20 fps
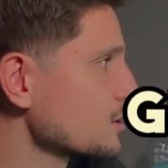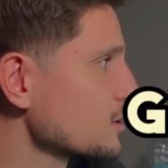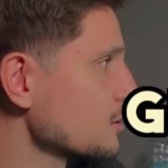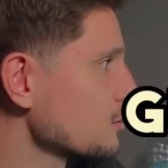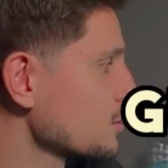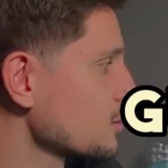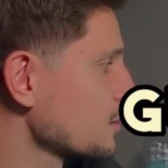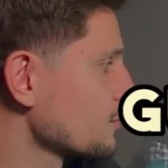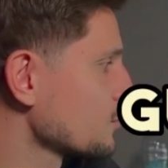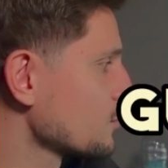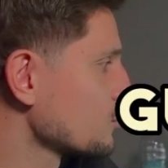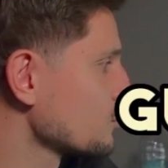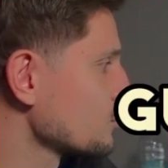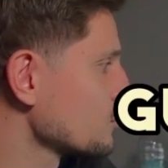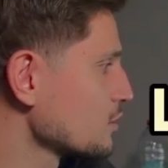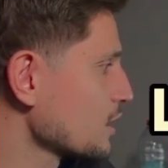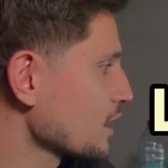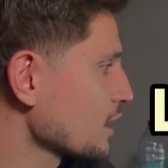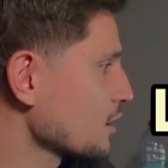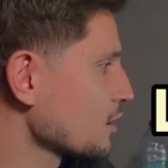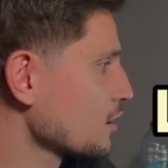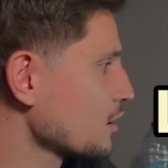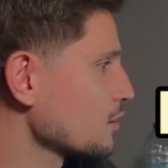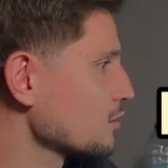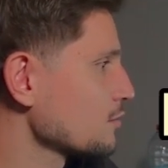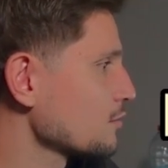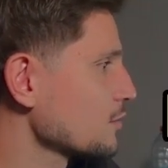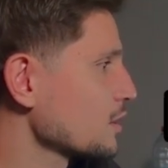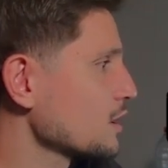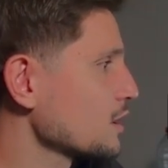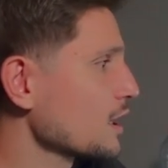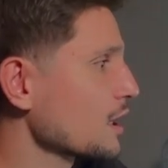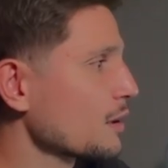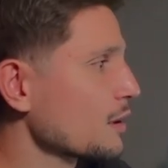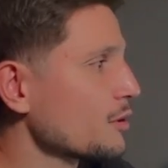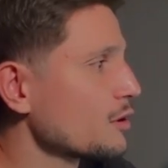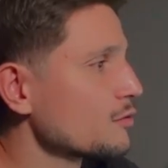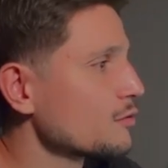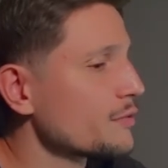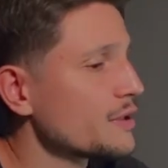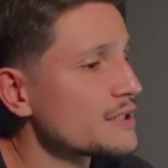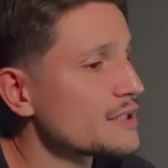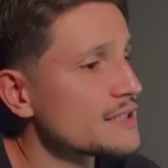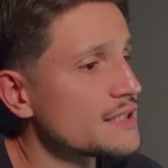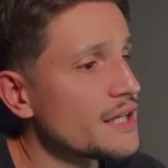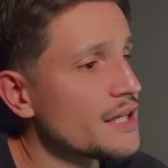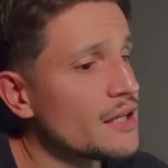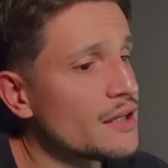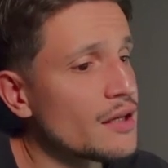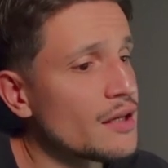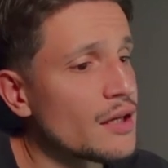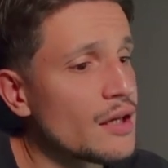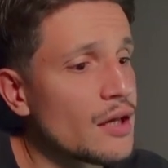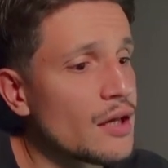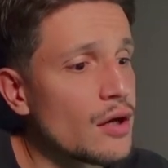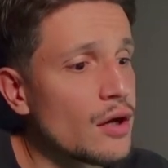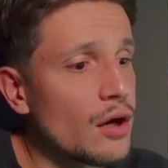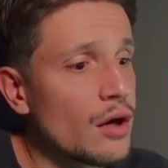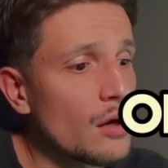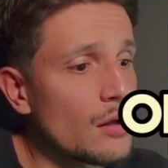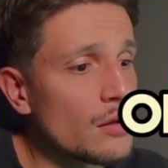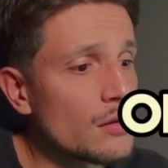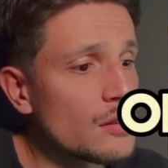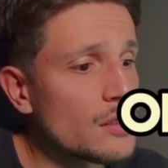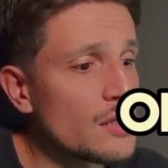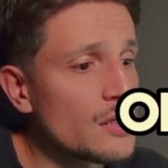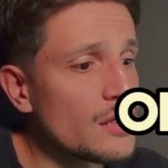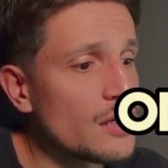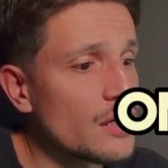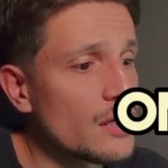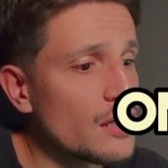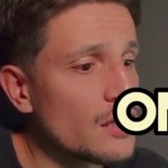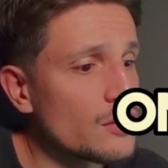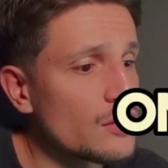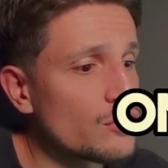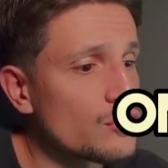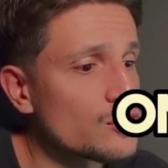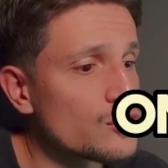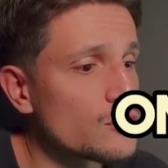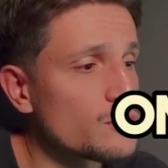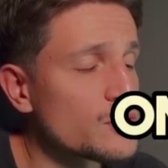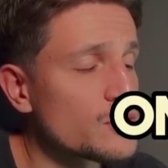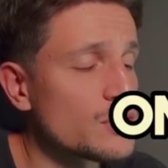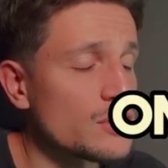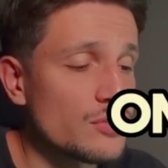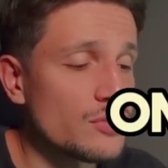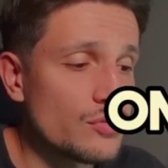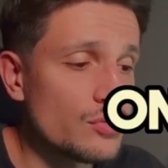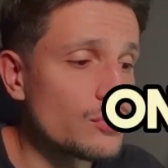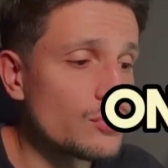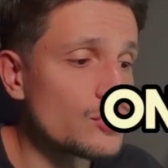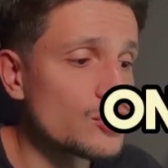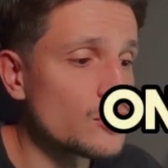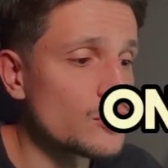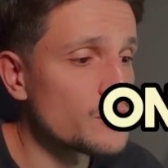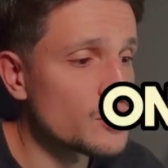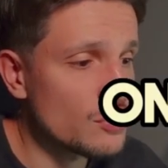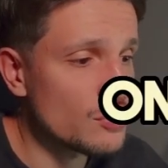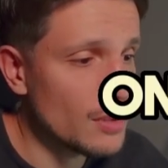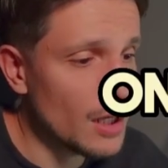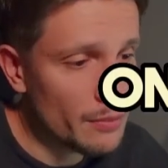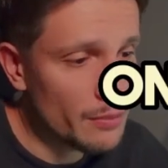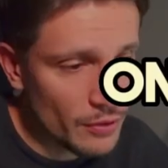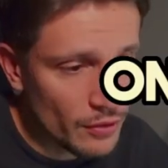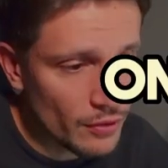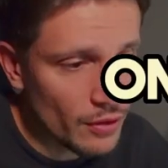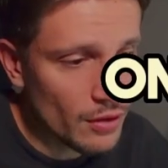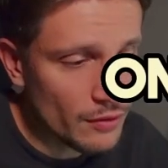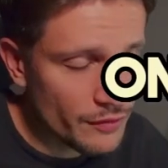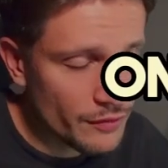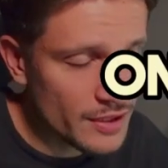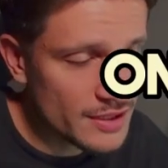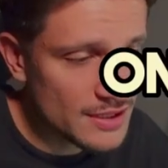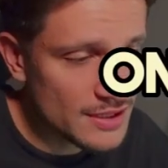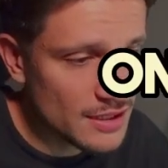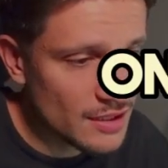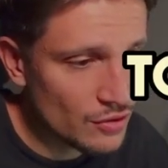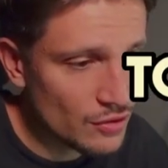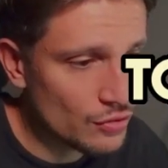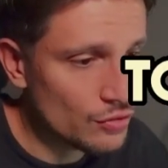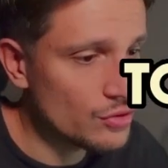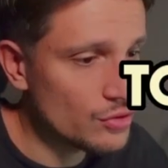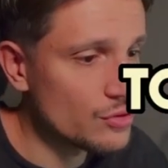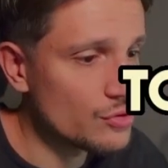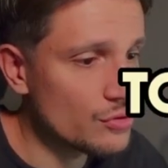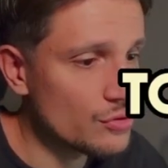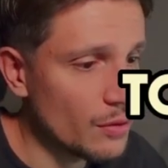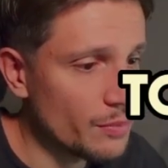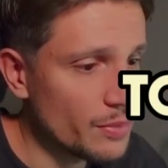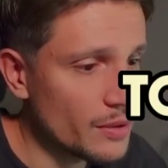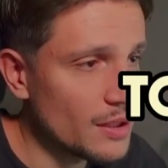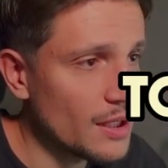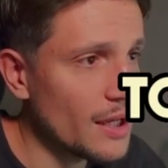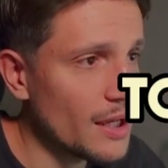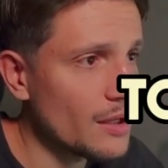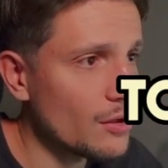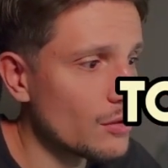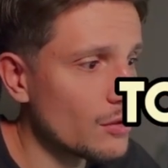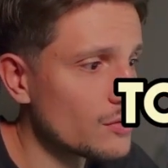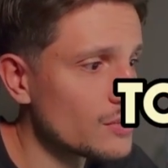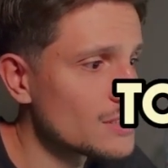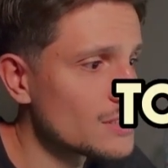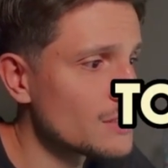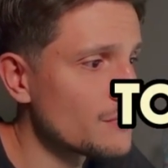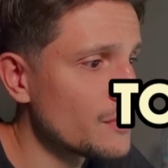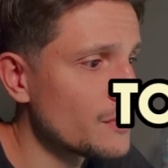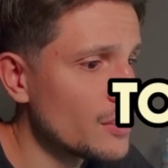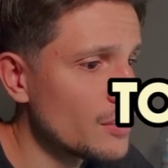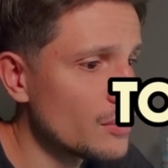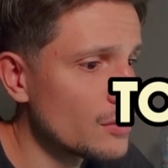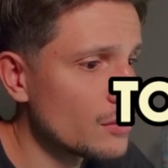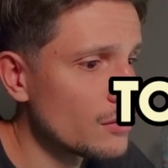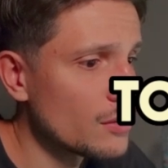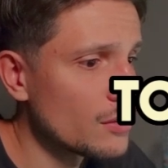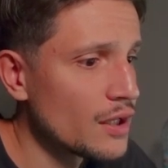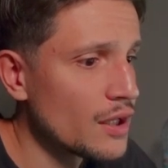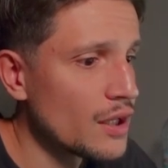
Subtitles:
all you have to do, like I'm always saying, only to subscribe, obviously, to drop a like on this video.